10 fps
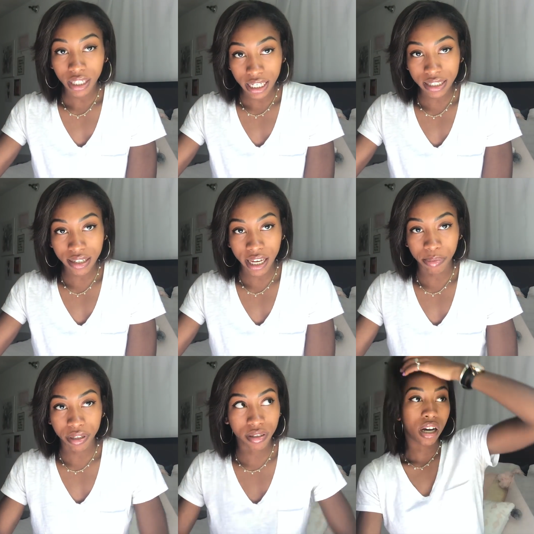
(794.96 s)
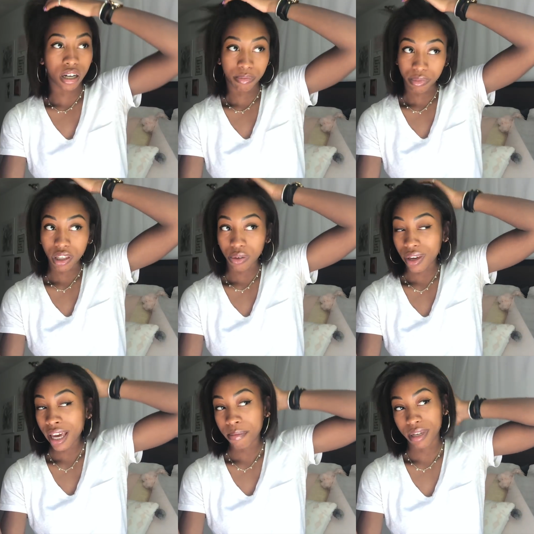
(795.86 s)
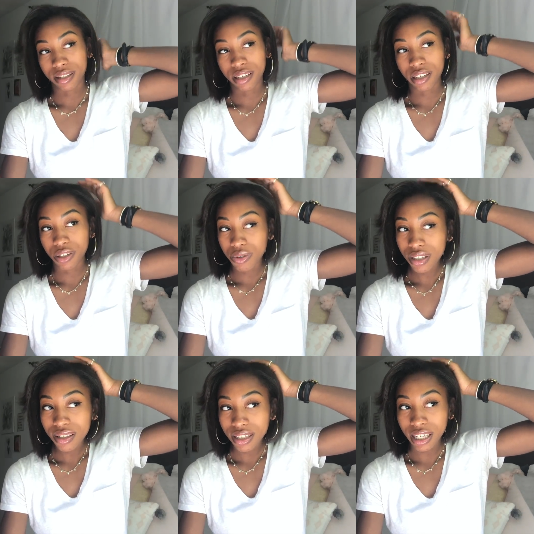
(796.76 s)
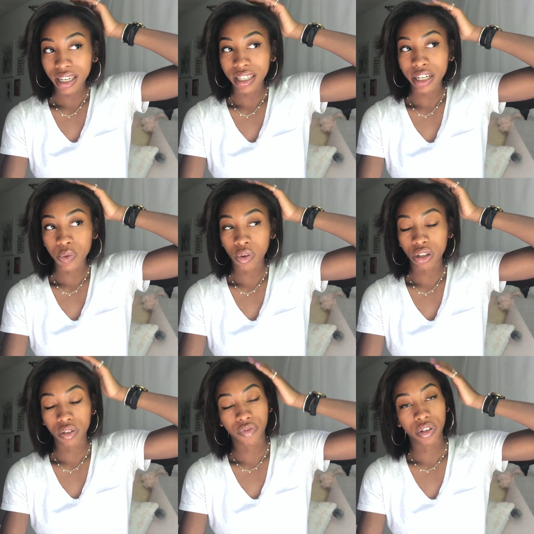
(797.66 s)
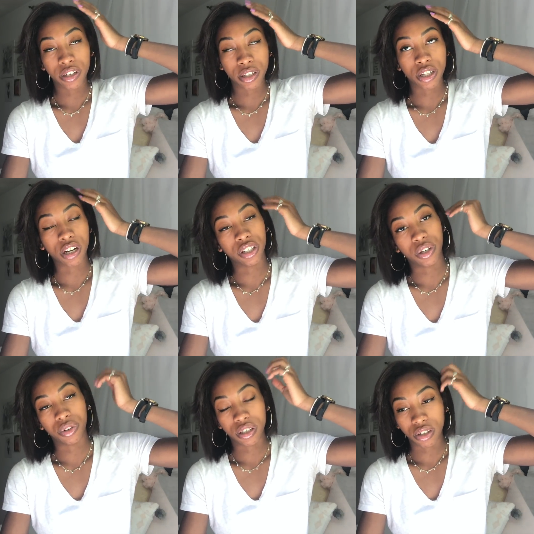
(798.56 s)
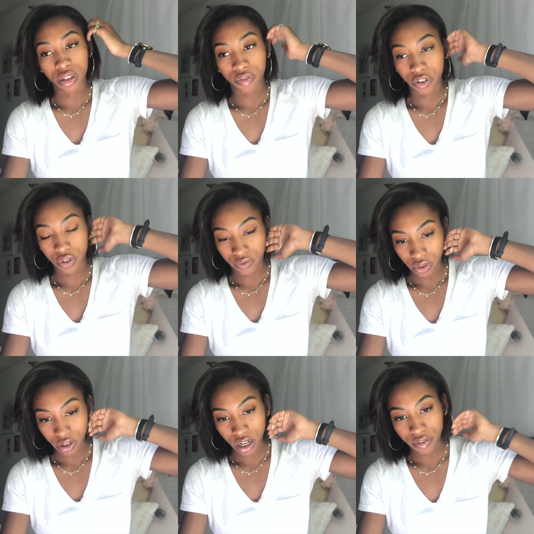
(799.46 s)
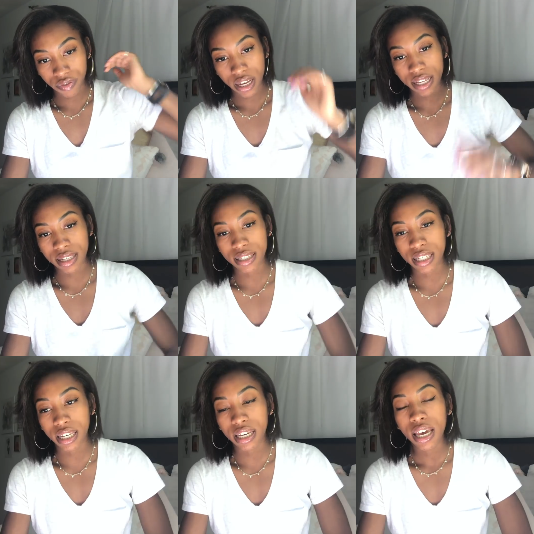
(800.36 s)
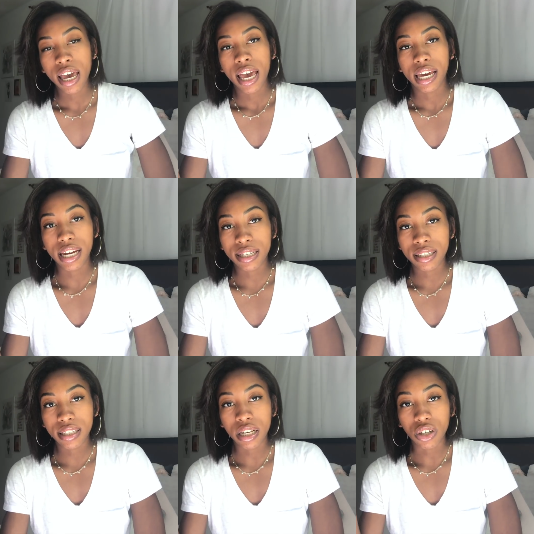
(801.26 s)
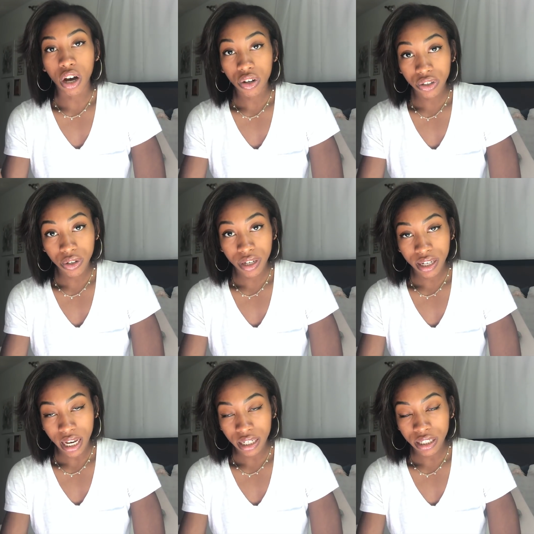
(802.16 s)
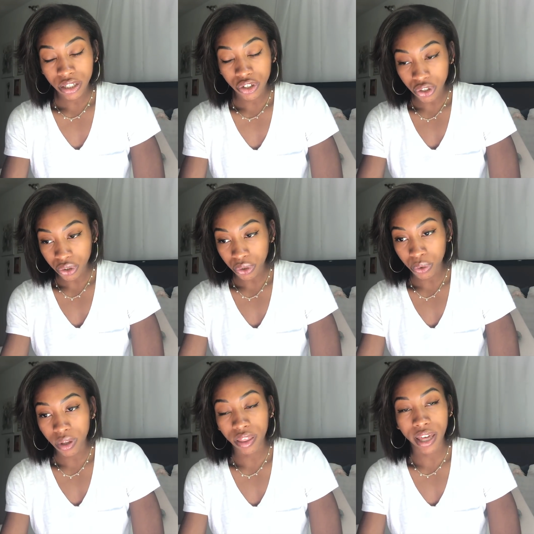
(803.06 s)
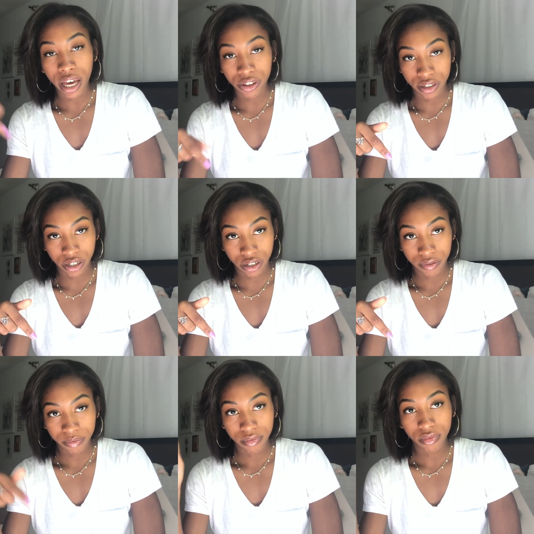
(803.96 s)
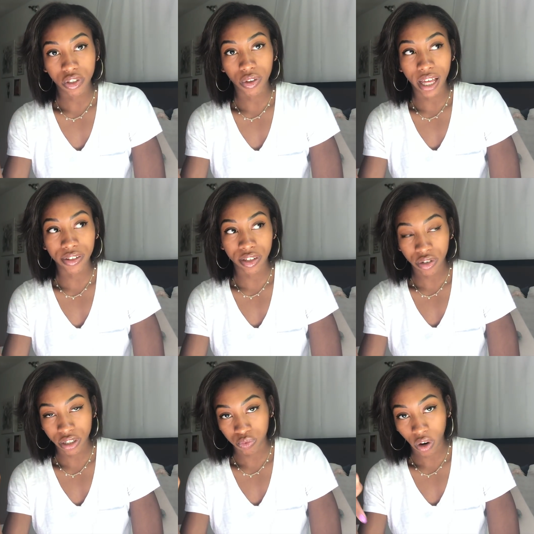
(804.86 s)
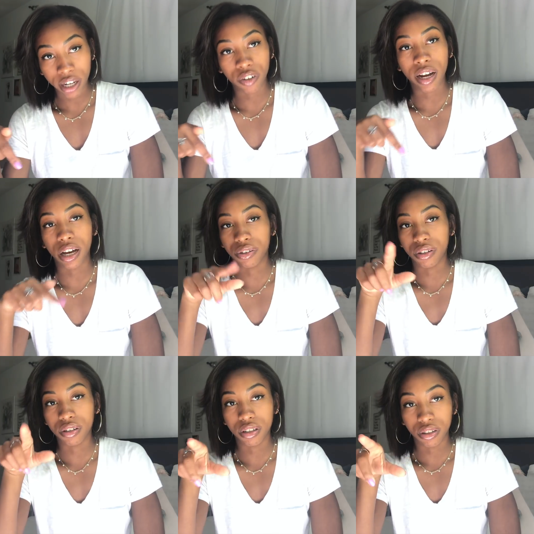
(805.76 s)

East Campus. Um, you can't miss it. You can see it. There's one on the there's a Dunkin' Donuts on the first floor of SSC. SSC is also connected to the health center, so the health center is right around